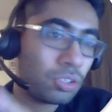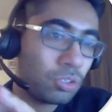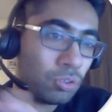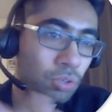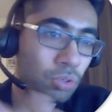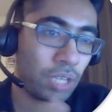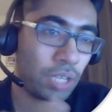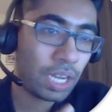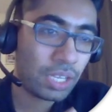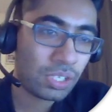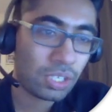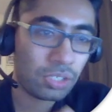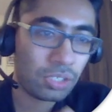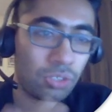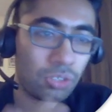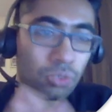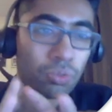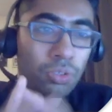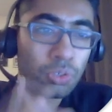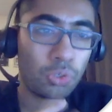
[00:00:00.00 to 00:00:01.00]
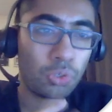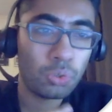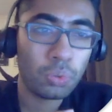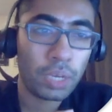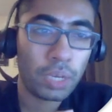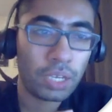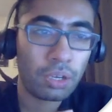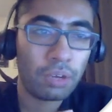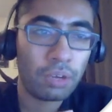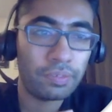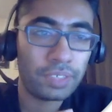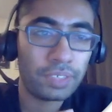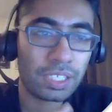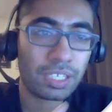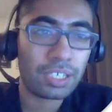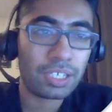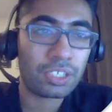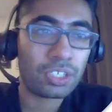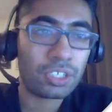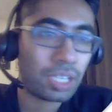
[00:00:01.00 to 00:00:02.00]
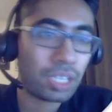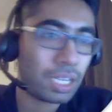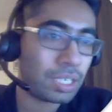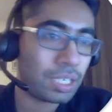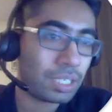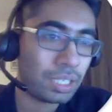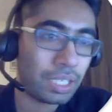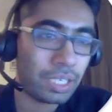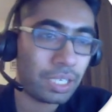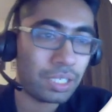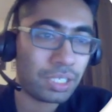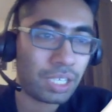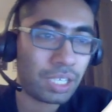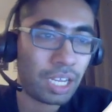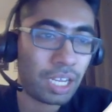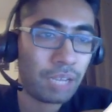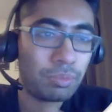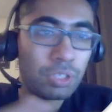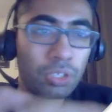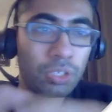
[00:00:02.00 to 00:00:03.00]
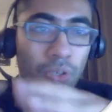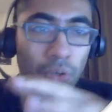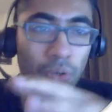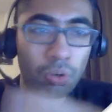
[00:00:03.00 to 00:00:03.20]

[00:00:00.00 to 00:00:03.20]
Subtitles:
you guys can do the two-way conversation at a later time to go